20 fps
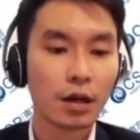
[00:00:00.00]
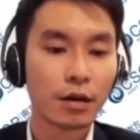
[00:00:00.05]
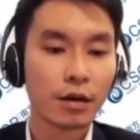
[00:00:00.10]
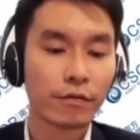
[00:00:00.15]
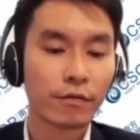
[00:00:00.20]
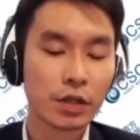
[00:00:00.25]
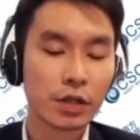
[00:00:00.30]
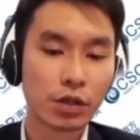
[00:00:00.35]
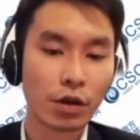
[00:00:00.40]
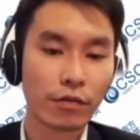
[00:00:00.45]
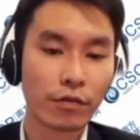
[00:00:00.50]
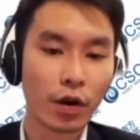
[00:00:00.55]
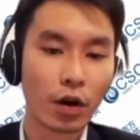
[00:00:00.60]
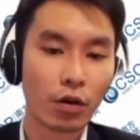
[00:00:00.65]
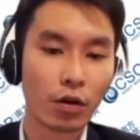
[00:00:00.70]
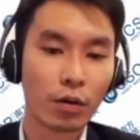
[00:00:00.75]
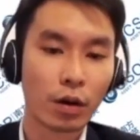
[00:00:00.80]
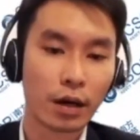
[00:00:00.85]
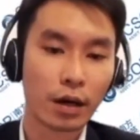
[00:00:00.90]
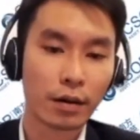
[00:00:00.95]
First of
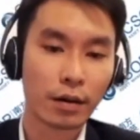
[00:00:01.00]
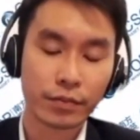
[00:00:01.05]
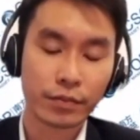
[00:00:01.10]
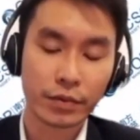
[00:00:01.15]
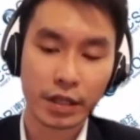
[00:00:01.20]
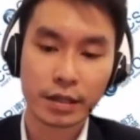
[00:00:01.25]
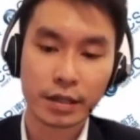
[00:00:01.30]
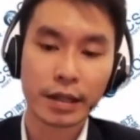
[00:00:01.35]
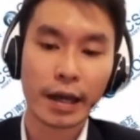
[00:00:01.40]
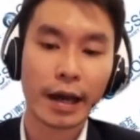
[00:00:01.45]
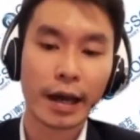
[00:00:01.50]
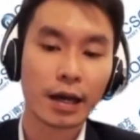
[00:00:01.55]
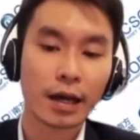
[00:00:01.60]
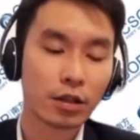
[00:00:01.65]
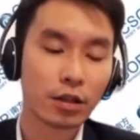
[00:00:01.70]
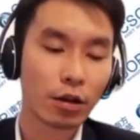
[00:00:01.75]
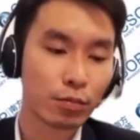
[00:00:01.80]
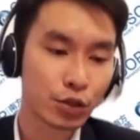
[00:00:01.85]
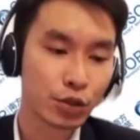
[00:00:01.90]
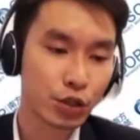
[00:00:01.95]
all, the tech
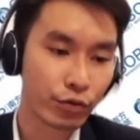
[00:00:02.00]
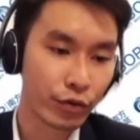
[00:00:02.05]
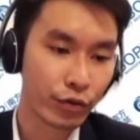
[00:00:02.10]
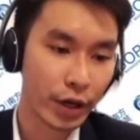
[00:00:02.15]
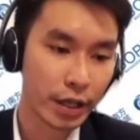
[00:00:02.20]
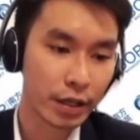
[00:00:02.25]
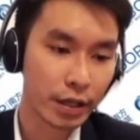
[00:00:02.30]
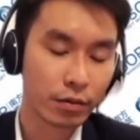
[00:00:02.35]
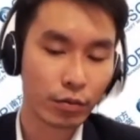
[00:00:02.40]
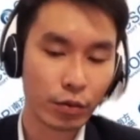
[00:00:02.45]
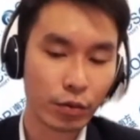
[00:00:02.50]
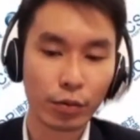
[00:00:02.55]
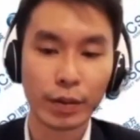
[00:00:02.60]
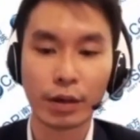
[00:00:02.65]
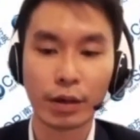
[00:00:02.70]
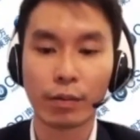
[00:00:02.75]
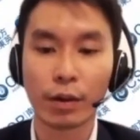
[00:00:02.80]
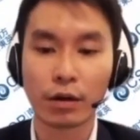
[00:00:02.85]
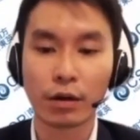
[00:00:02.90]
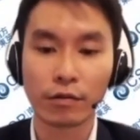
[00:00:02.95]
adoption rate will
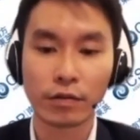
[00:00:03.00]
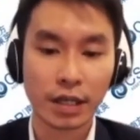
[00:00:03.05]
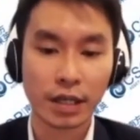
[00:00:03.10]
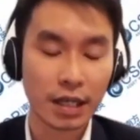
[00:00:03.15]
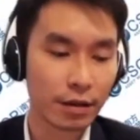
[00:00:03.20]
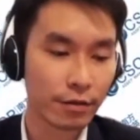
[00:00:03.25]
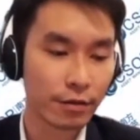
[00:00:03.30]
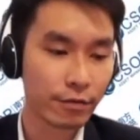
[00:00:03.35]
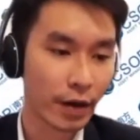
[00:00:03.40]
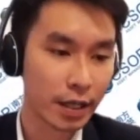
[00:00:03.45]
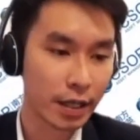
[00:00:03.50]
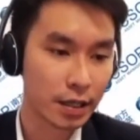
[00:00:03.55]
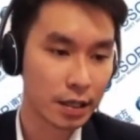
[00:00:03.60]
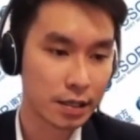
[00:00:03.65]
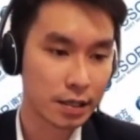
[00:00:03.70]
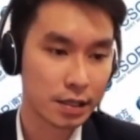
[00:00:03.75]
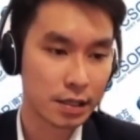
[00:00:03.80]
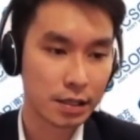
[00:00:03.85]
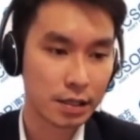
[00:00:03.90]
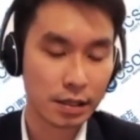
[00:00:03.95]
be one of the key
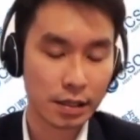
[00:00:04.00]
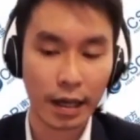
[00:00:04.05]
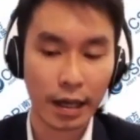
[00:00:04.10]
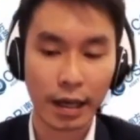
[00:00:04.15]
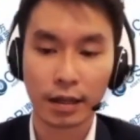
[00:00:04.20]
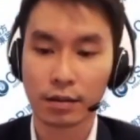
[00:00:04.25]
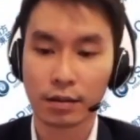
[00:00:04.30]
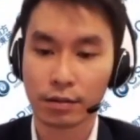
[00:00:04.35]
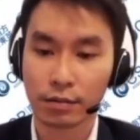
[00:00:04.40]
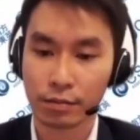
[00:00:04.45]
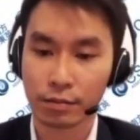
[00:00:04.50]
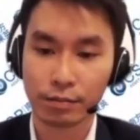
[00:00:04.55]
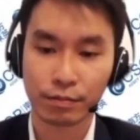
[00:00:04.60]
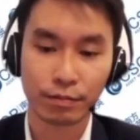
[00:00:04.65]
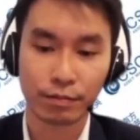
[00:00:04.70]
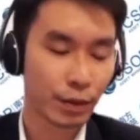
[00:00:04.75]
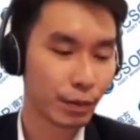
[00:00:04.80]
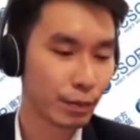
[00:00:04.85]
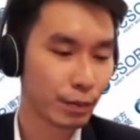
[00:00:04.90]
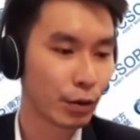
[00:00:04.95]
factors that
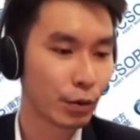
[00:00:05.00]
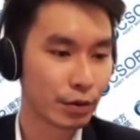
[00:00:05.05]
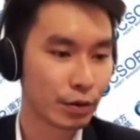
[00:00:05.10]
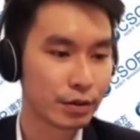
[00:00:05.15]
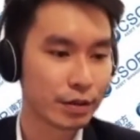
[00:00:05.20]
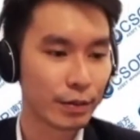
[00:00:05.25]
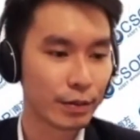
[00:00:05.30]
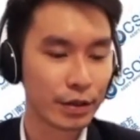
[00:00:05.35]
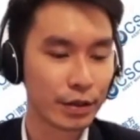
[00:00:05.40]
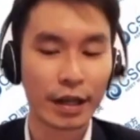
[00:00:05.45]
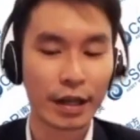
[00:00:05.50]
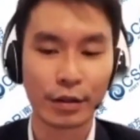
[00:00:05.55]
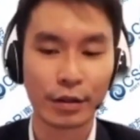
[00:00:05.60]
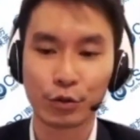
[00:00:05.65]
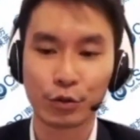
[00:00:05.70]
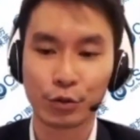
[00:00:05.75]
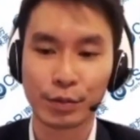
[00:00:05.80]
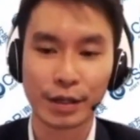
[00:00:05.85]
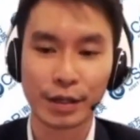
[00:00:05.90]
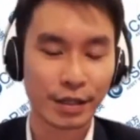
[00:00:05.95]
people will tend
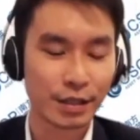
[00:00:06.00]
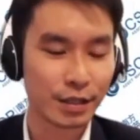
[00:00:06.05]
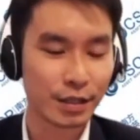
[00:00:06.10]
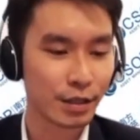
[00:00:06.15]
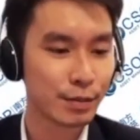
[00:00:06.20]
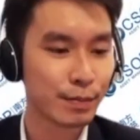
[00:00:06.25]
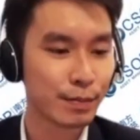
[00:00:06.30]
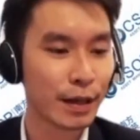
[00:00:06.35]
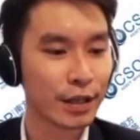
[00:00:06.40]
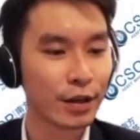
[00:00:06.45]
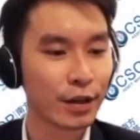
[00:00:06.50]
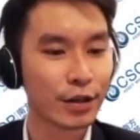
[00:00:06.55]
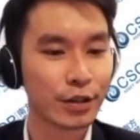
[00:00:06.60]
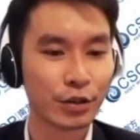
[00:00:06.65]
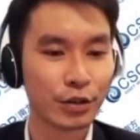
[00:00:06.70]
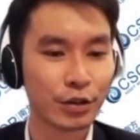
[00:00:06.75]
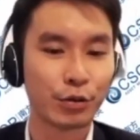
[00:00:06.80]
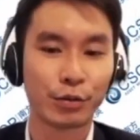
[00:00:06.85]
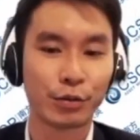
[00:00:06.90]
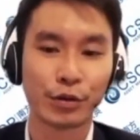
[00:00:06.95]
to be spending on.
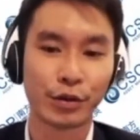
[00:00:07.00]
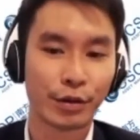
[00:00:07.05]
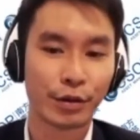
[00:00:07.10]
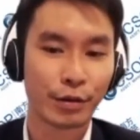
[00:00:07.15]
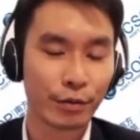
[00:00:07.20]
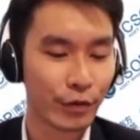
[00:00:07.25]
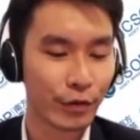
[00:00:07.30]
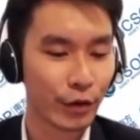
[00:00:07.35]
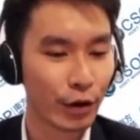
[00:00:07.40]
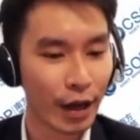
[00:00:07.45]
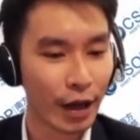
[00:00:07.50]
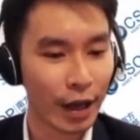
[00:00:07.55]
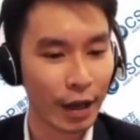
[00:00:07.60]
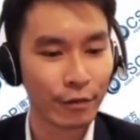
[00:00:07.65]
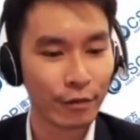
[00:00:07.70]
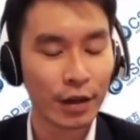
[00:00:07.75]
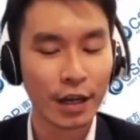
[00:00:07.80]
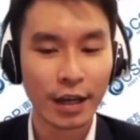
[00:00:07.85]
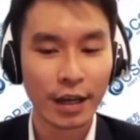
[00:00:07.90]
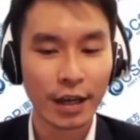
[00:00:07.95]
If you
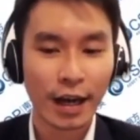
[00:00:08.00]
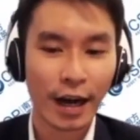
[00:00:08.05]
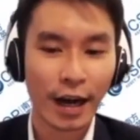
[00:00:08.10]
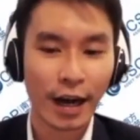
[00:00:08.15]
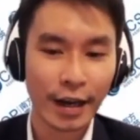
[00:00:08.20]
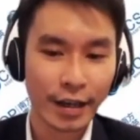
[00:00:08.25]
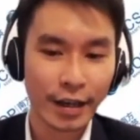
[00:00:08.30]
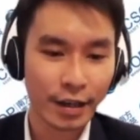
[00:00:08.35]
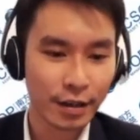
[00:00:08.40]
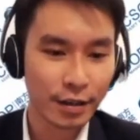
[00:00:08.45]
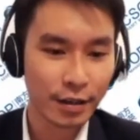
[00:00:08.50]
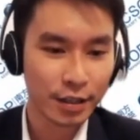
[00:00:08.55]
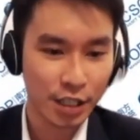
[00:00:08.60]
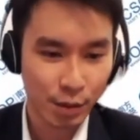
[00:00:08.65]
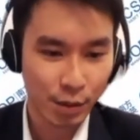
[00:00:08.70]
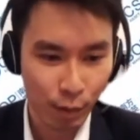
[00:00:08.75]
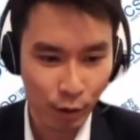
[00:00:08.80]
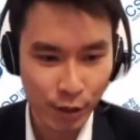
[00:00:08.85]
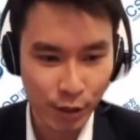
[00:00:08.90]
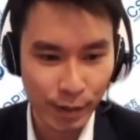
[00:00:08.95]
have higher
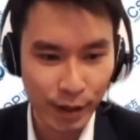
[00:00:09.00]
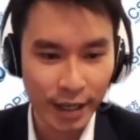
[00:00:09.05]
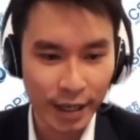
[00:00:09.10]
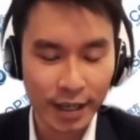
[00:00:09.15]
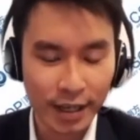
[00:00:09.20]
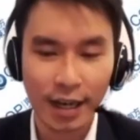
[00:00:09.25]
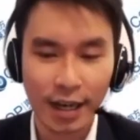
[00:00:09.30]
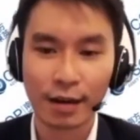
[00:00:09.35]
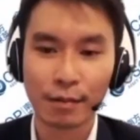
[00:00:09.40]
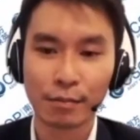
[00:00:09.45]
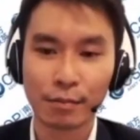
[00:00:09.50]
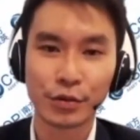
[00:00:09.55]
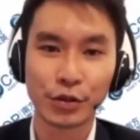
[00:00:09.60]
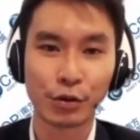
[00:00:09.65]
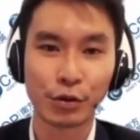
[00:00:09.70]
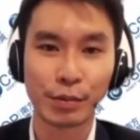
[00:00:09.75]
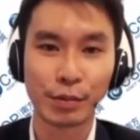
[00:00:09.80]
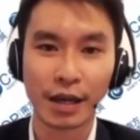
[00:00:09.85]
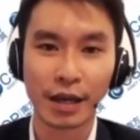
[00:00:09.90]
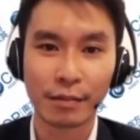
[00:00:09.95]
disposable income,
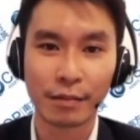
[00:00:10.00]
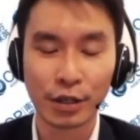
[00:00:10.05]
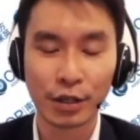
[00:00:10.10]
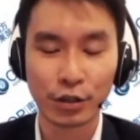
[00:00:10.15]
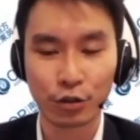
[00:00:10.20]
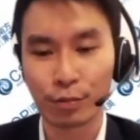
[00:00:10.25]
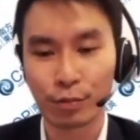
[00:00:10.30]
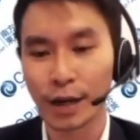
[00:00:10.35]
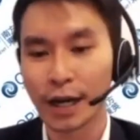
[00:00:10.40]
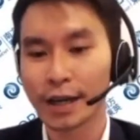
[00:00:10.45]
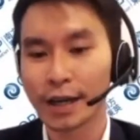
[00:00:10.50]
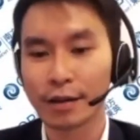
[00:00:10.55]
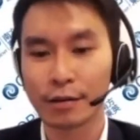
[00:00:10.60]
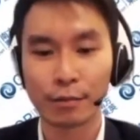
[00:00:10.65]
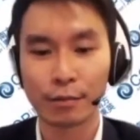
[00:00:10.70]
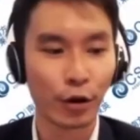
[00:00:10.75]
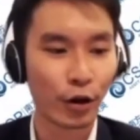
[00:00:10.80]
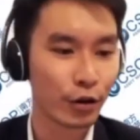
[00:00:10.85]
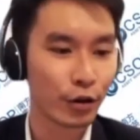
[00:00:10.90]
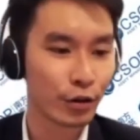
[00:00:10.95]
you'll be able to buy
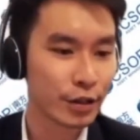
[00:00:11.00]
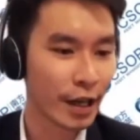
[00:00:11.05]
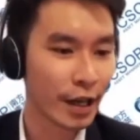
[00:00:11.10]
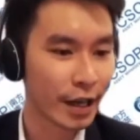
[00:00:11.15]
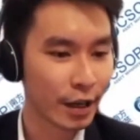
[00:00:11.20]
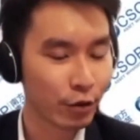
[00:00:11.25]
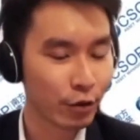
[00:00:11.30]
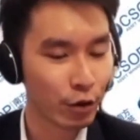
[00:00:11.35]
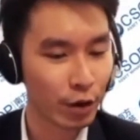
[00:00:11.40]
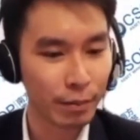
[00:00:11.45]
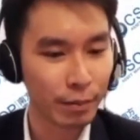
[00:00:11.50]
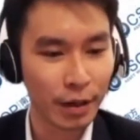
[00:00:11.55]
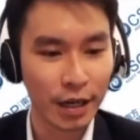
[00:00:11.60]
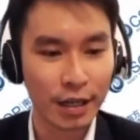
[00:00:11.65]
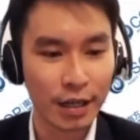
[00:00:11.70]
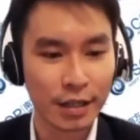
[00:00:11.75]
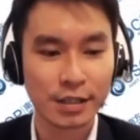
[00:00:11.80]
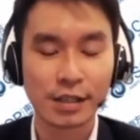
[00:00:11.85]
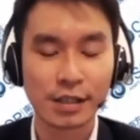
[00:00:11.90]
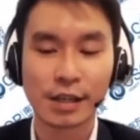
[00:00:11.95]
more tech
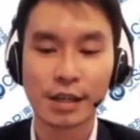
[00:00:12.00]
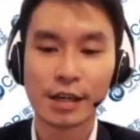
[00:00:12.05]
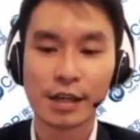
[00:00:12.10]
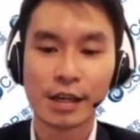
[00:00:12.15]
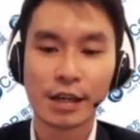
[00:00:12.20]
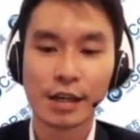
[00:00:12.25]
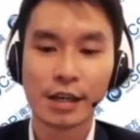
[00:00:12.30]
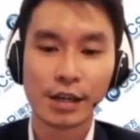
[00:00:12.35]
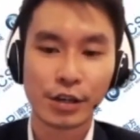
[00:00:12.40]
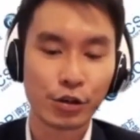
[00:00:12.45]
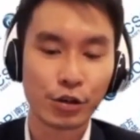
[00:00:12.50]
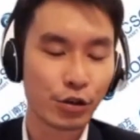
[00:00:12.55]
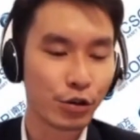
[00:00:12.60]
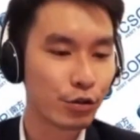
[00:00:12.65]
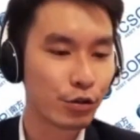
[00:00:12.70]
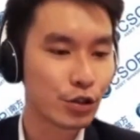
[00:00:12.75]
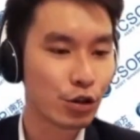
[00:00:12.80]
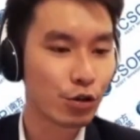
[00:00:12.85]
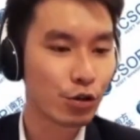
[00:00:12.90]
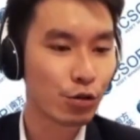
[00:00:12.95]
equipment. You
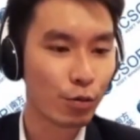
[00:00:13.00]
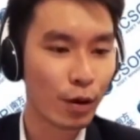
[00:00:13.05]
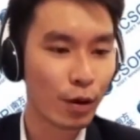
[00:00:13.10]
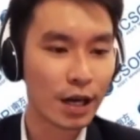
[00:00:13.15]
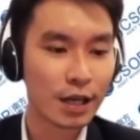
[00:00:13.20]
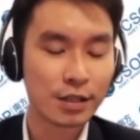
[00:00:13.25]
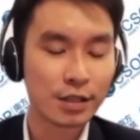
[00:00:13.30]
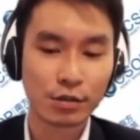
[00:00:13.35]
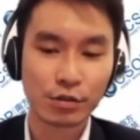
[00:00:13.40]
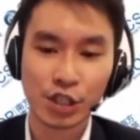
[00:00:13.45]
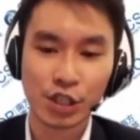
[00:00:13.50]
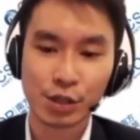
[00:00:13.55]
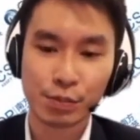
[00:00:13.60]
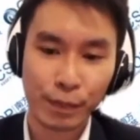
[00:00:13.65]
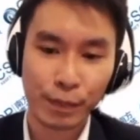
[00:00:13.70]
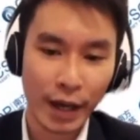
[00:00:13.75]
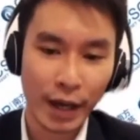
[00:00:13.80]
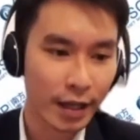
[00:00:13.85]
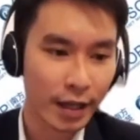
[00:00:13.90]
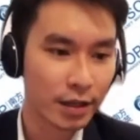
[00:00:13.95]
also want to
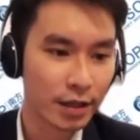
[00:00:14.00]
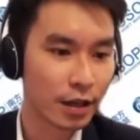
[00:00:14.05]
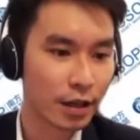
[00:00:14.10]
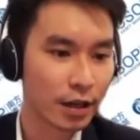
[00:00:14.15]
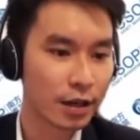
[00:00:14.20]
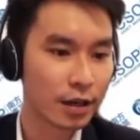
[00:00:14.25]
spend